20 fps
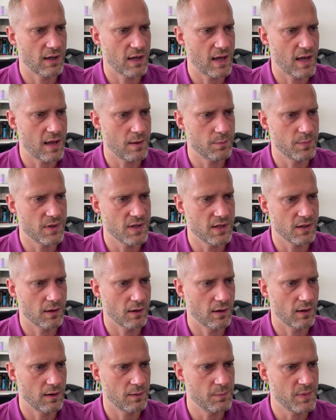
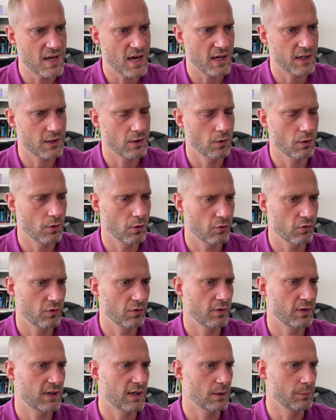API calls
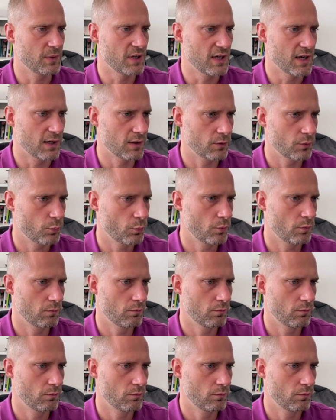can be done,